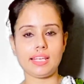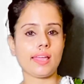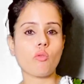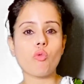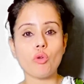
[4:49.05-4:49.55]

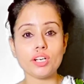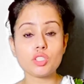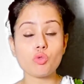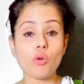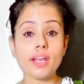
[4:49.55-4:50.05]
Like
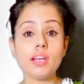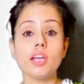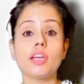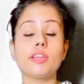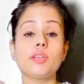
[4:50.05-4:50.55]
first one,
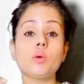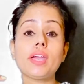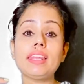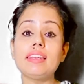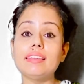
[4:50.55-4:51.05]
you
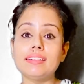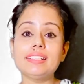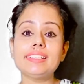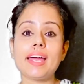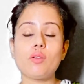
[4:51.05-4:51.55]
can
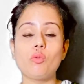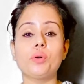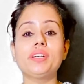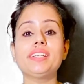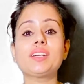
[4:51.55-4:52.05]
learn that
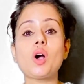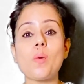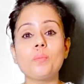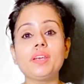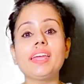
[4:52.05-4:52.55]
word in
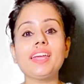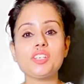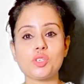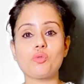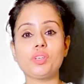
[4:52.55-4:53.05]

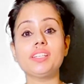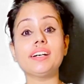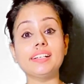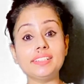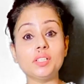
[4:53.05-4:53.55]
combination with
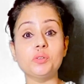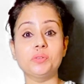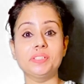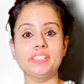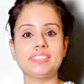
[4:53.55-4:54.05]
other
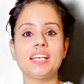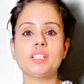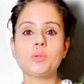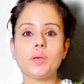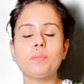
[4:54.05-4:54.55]
words.
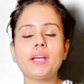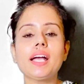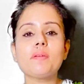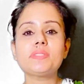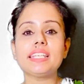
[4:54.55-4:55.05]
So it
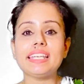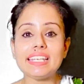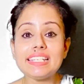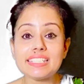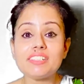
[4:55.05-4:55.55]
becomes
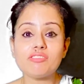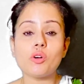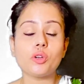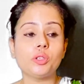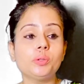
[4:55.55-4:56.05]
easy
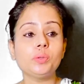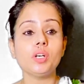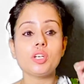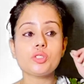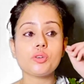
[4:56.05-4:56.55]
for you
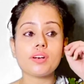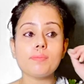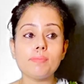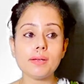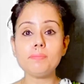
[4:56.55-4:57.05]
to
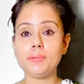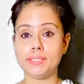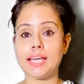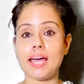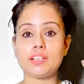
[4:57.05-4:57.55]
remember
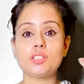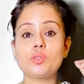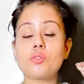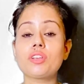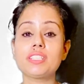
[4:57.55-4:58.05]
that,
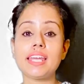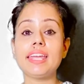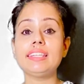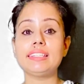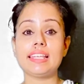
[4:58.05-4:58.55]
to
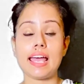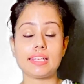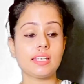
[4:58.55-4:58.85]
retain that.